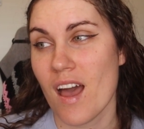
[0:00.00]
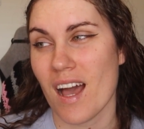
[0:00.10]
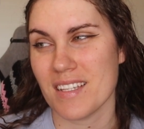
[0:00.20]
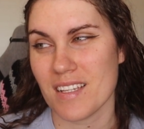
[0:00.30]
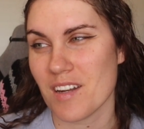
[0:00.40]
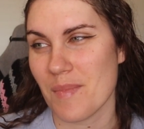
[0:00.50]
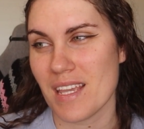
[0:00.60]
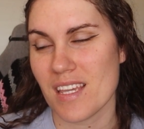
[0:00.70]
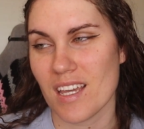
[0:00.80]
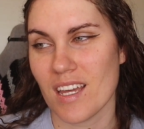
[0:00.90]
I started
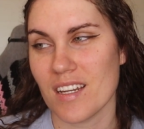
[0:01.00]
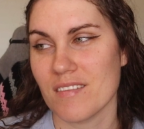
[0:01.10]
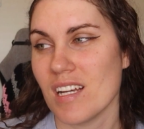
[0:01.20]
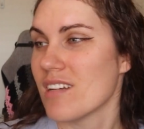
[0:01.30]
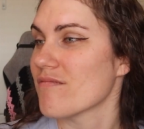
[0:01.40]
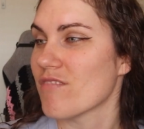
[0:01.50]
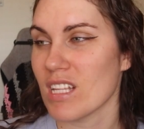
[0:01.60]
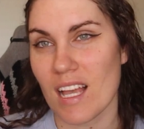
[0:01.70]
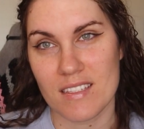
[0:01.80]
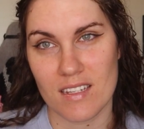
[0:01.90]
making it,
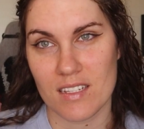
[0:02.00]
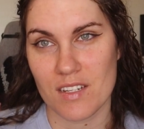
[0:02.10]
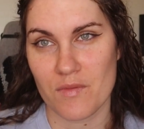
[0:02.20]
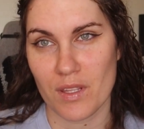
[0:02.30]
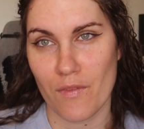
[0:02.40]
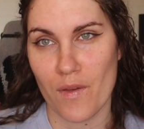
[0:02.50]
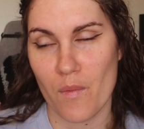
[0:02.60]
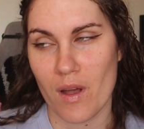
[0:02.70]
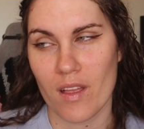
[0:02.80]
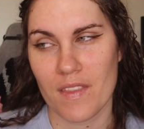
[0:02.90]
realized that it didn't really fit well,